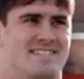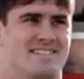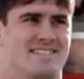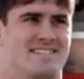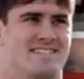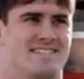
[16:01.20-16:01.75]

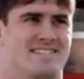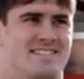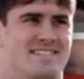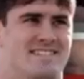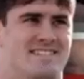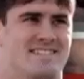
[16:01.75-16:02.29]

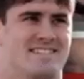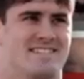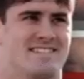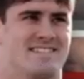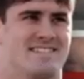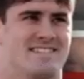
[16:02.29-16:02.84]

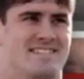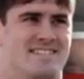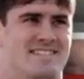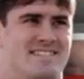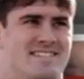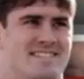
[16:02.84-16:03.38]

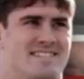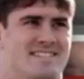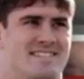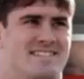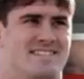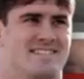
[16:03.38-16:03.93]

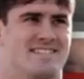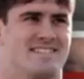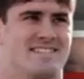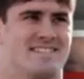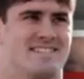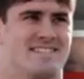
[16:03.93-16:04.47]

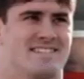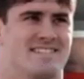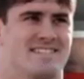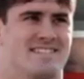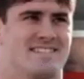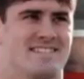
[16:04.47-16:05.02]

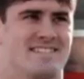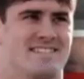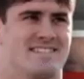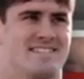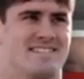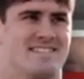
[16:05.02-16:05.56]

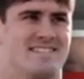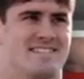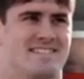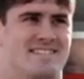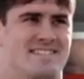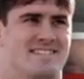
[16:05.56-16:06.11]

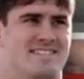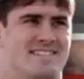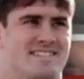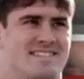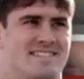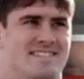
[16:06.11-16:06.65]

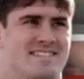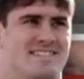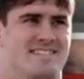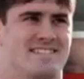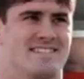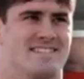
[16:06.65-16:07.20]

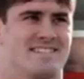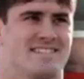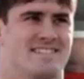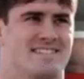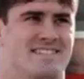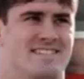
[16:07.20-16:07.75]

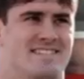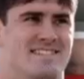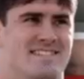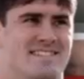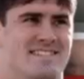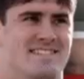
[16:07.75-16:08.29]

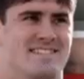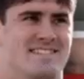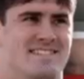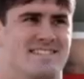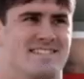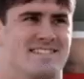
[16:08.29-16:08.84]
The person shown says nothing.